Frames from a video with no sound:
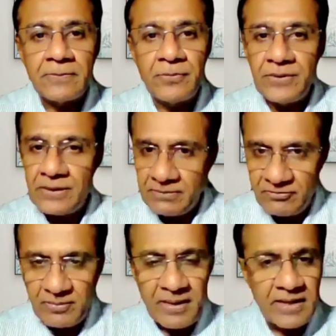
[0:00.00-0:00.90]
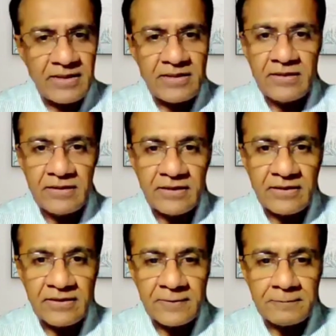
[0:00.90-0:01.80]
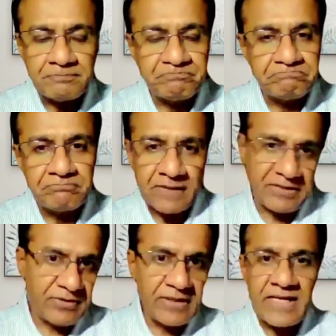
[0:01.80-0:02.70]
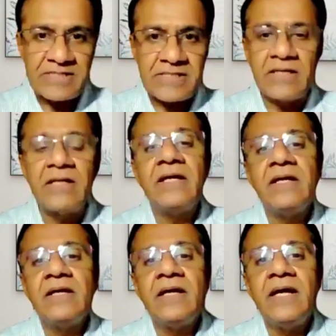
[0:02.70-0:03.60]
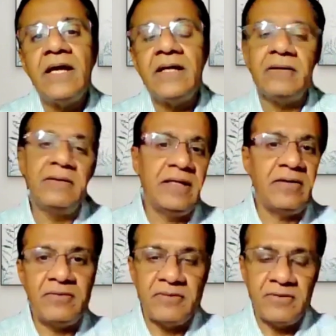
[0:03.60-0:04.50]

We met uh, and realized that they're